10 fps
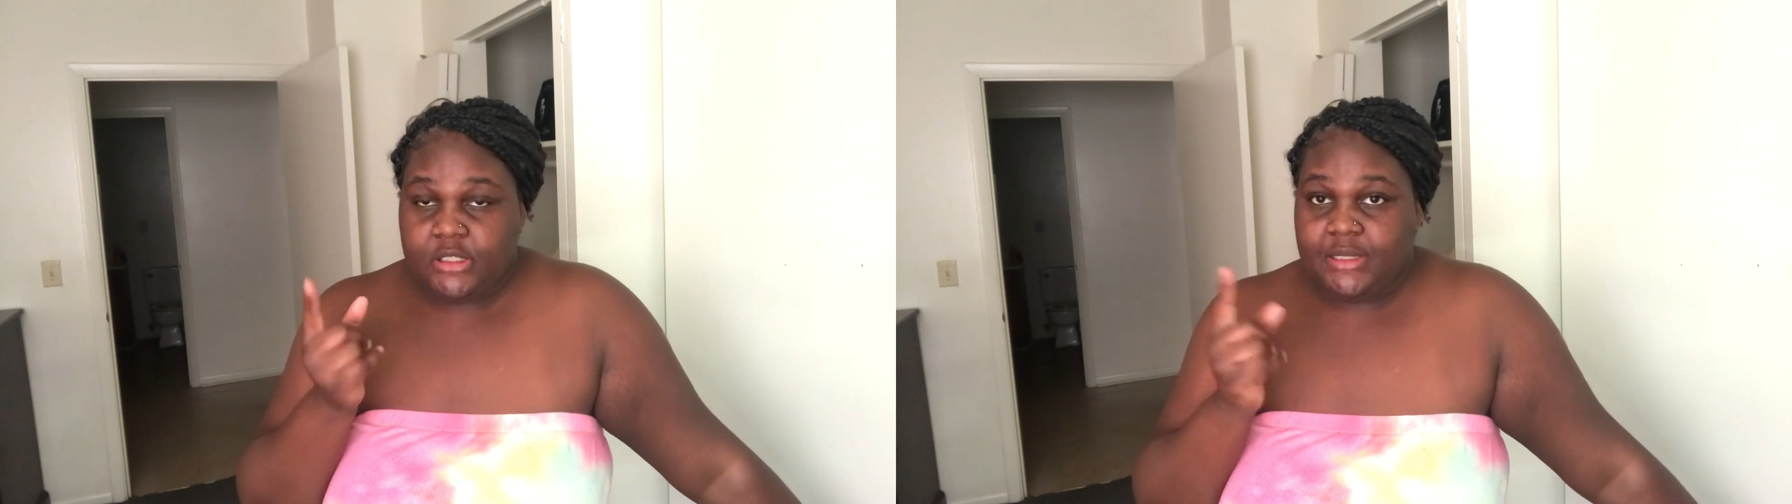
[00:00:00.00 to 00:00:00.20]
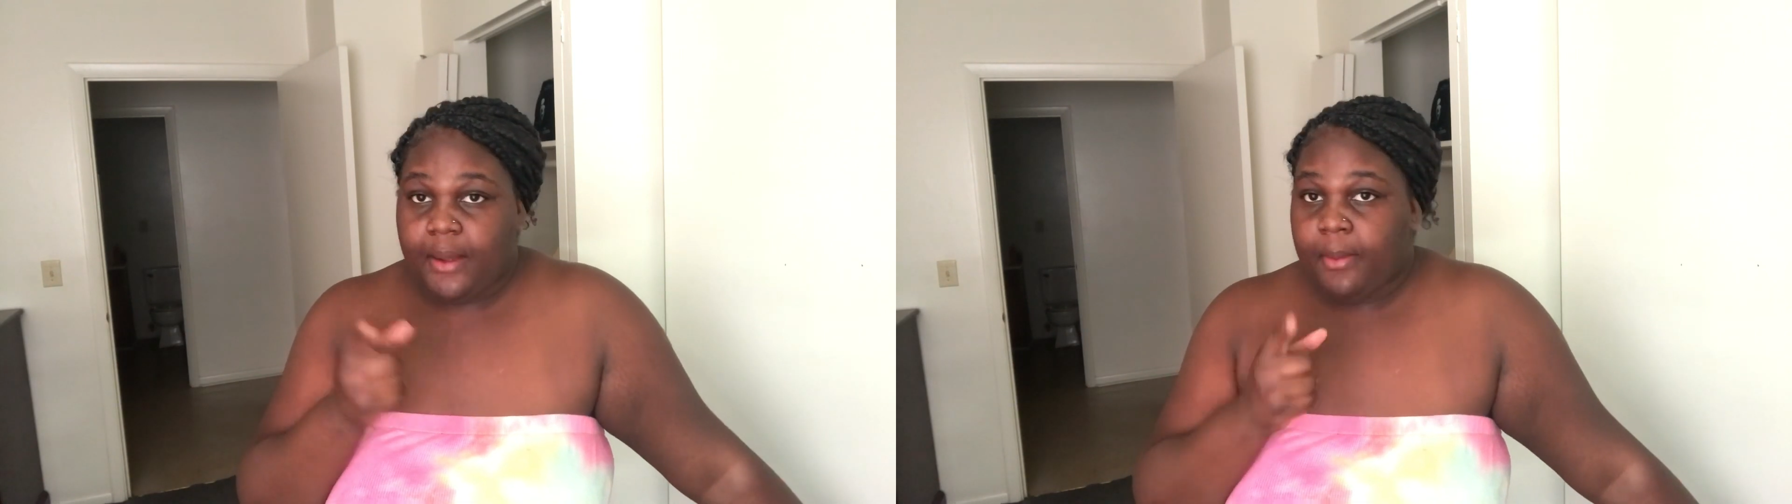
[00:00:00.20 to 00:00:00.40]

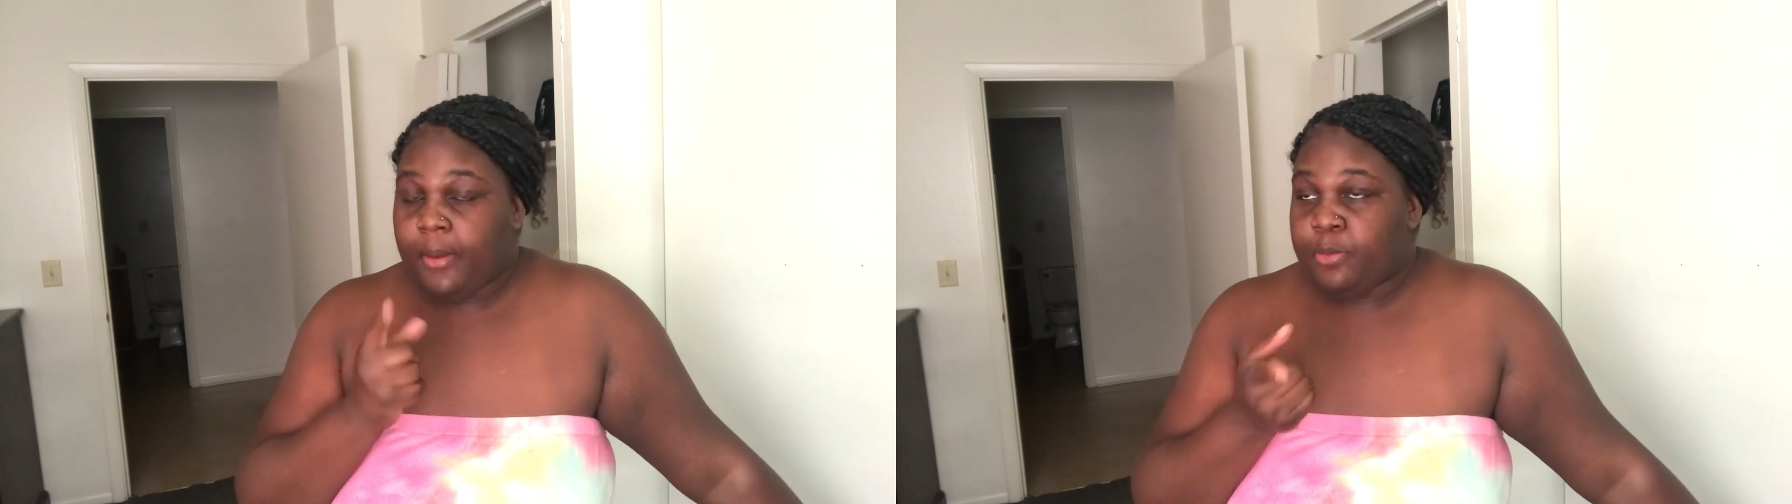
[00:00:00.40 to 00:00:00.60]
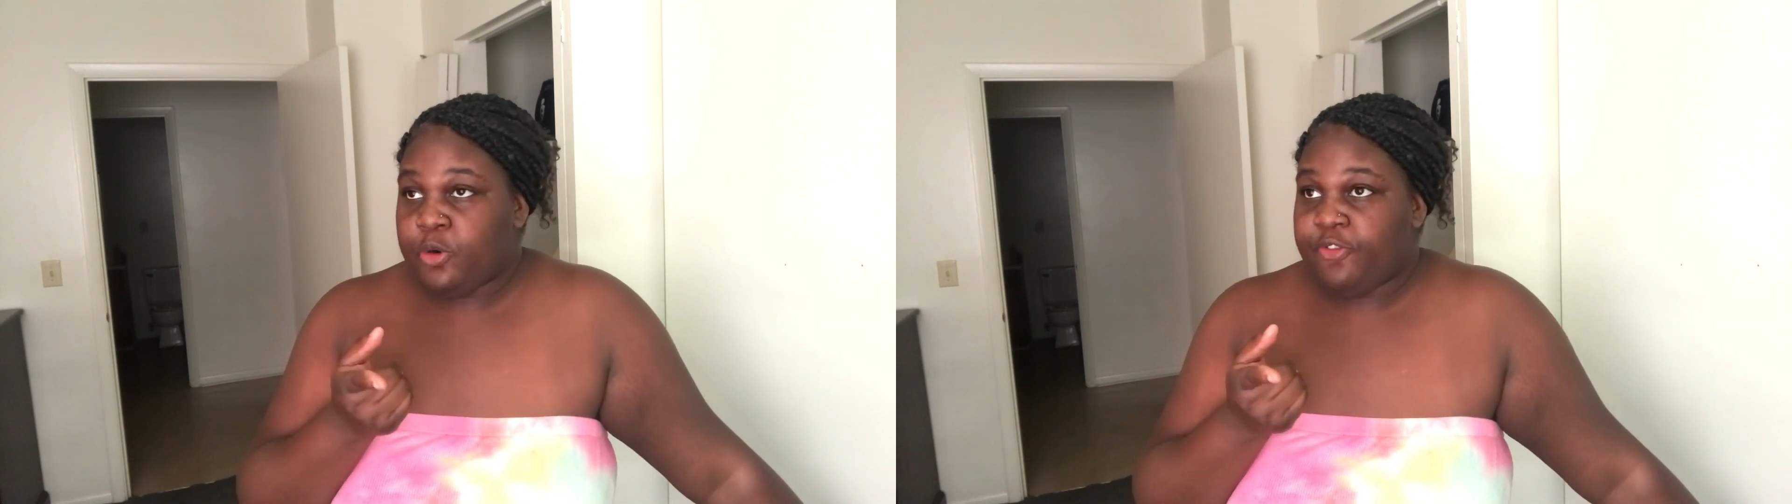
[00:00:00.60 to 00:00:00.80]
stop at
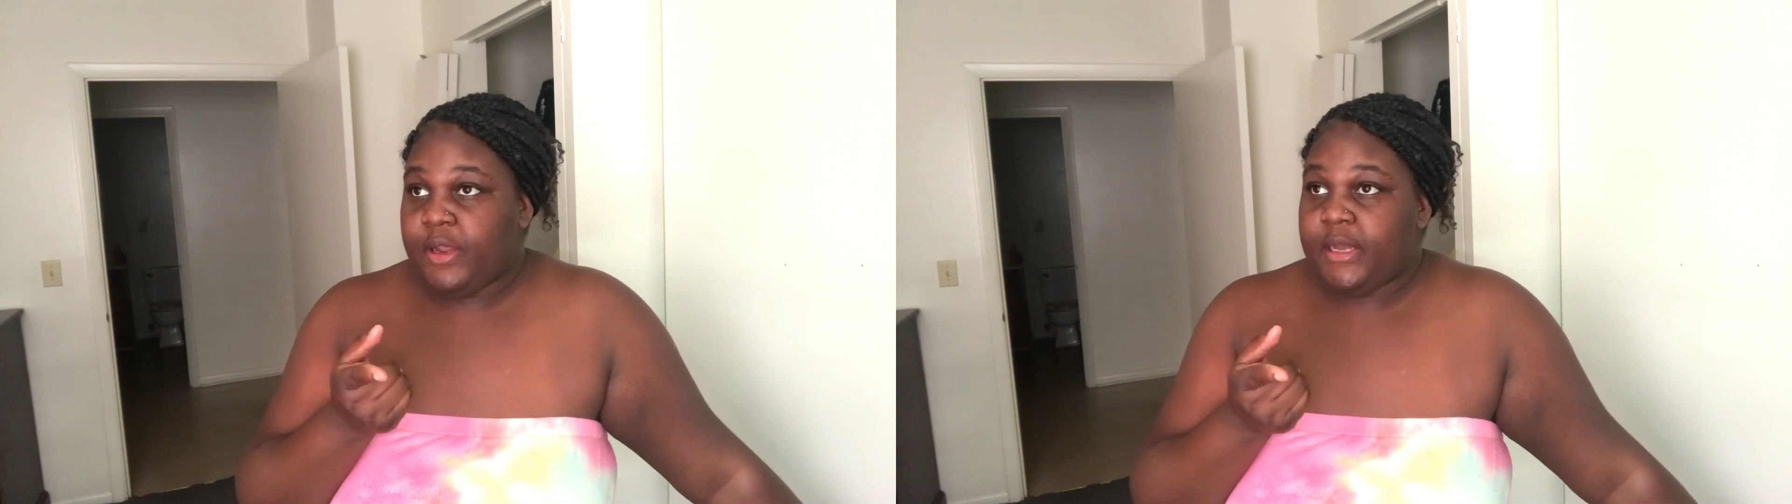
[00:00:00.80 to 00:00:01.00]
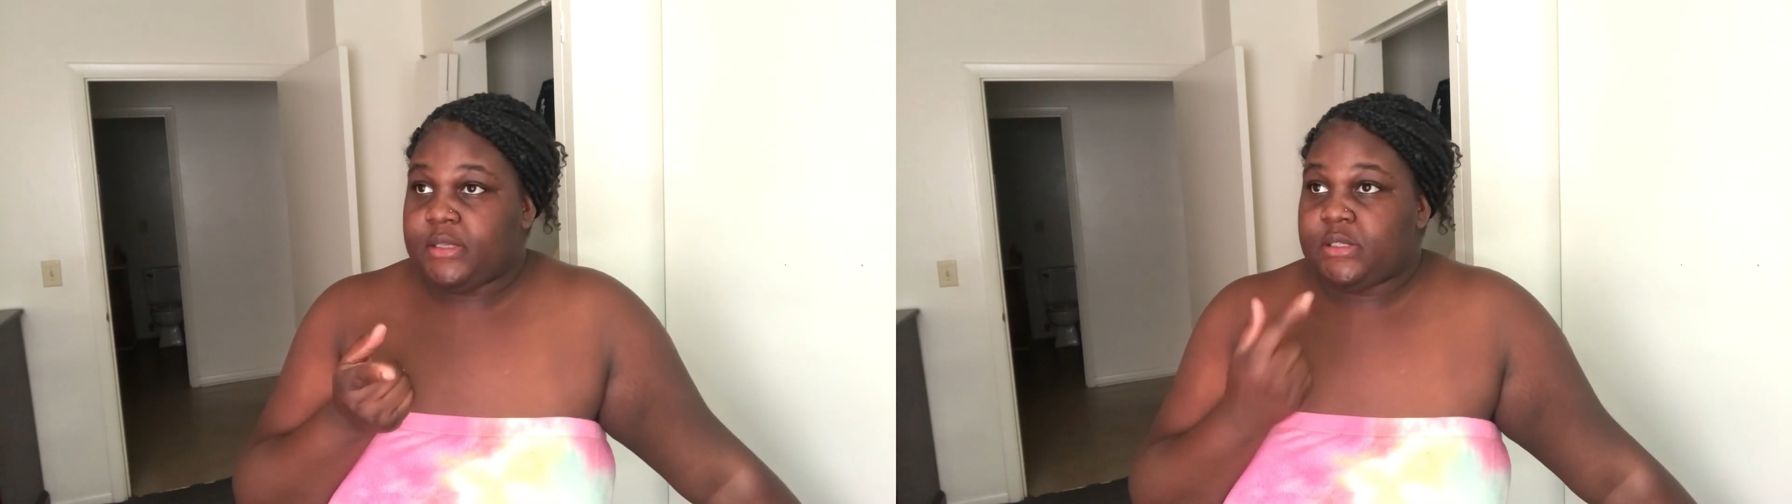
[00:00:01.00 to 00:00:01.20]
my
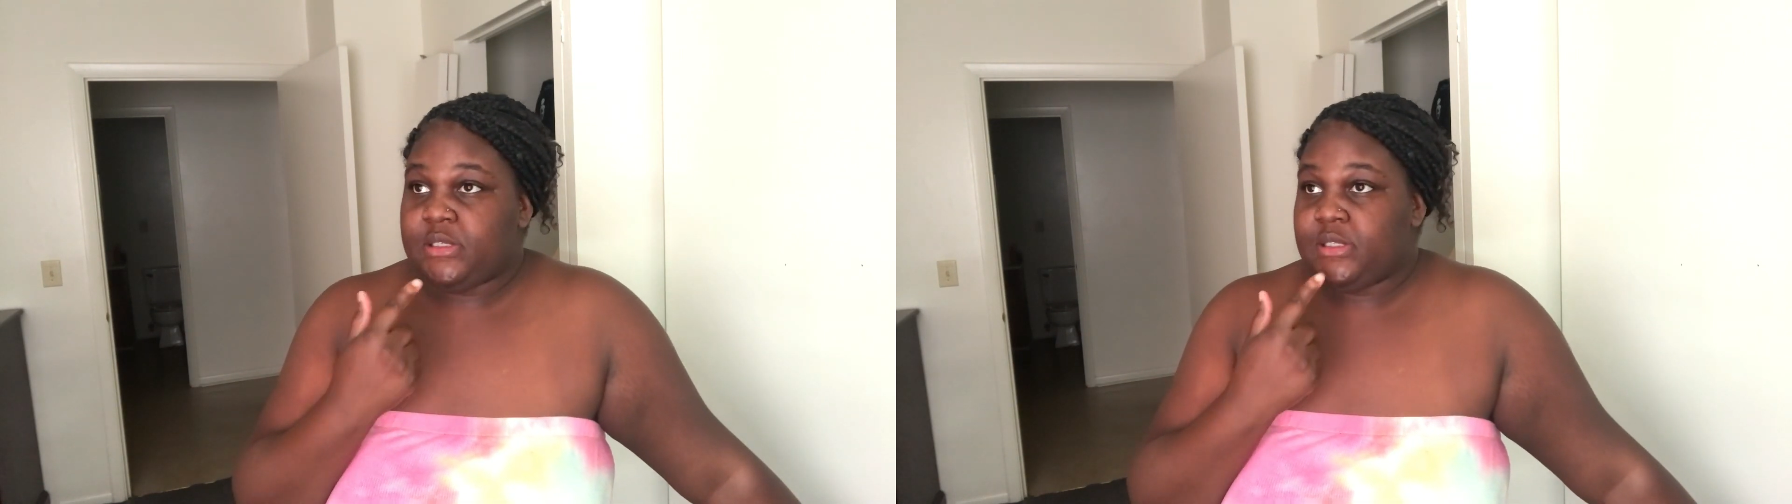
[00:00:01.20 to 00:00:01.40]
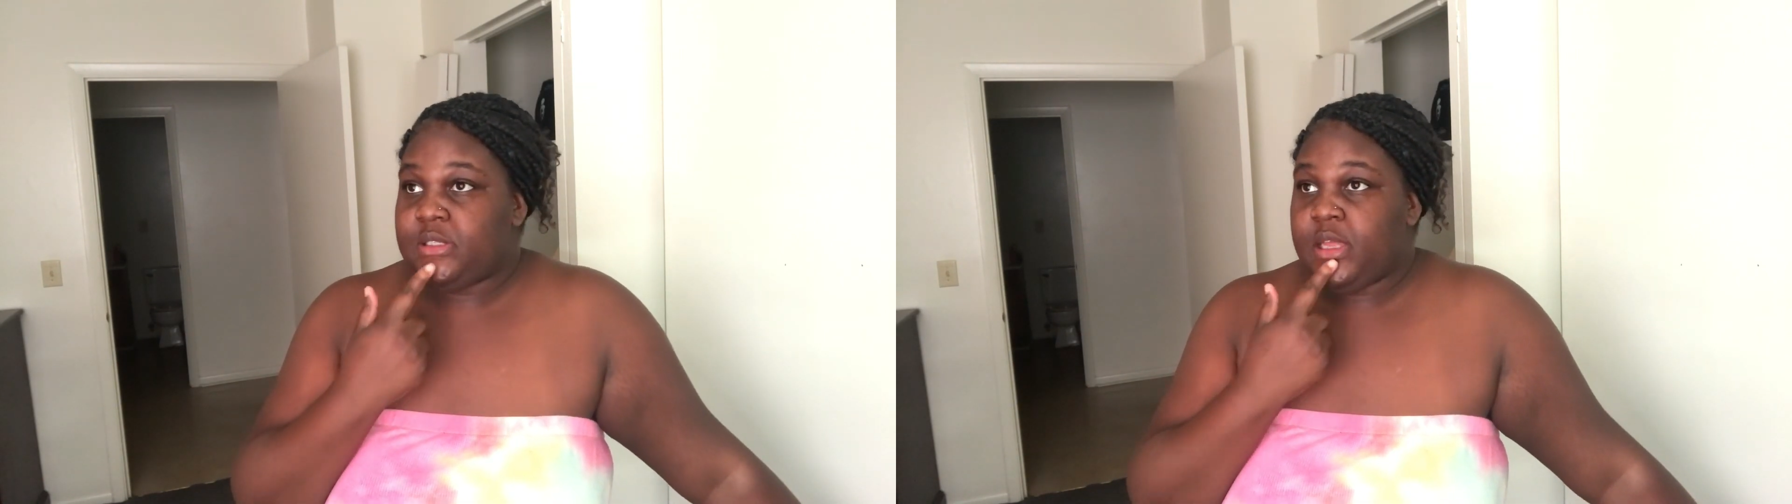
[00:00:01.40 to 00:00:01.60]
boyfriend's house
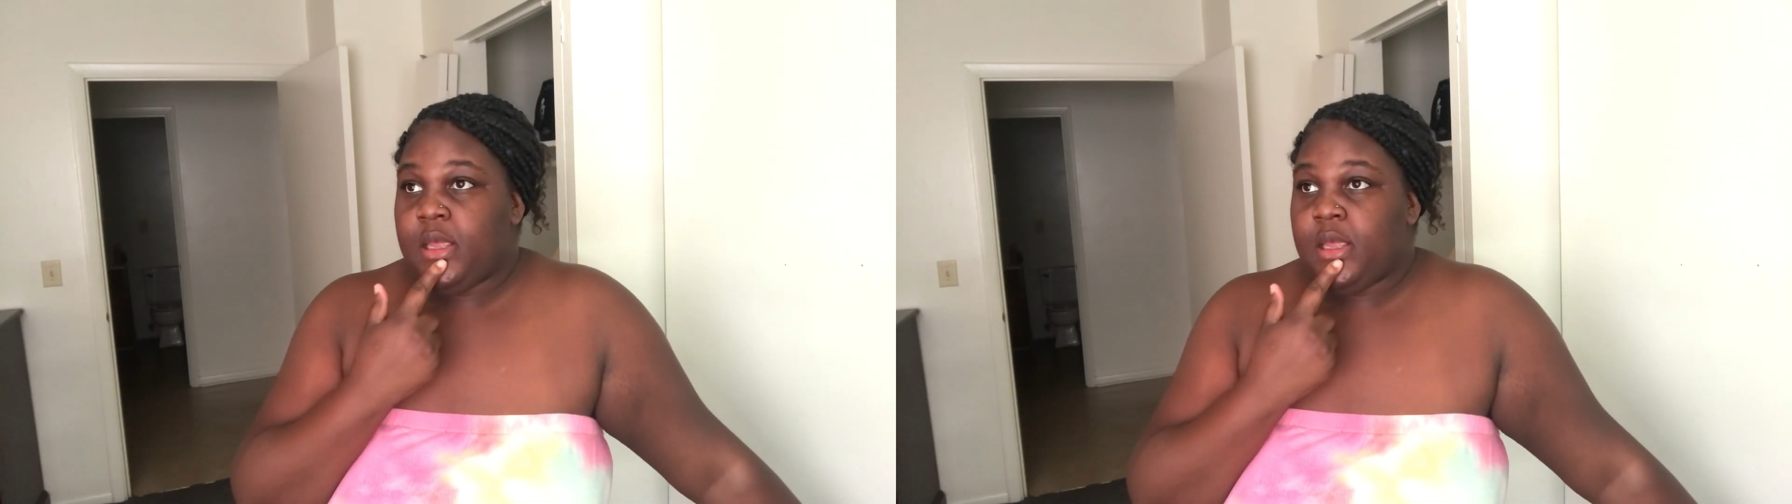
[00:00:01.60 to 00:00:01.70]
because